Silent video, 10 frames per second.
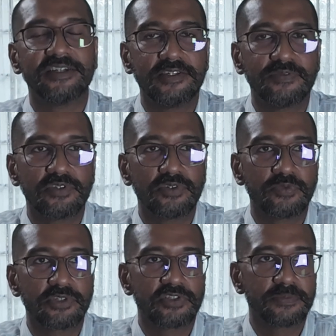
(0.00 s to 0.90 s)
even
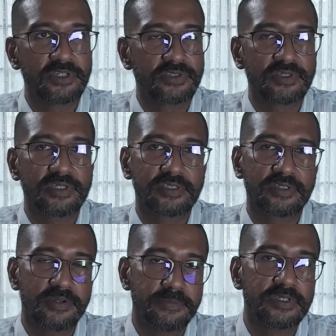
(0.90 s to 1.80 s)
though what you're measuring is
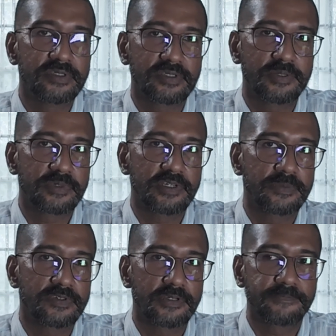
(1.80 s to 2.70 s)
numbers
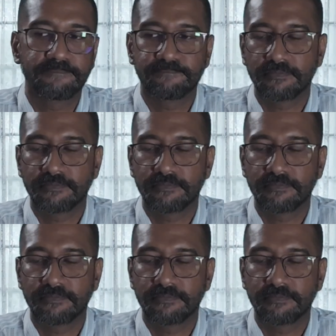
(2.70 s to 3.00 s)
sometimes, right?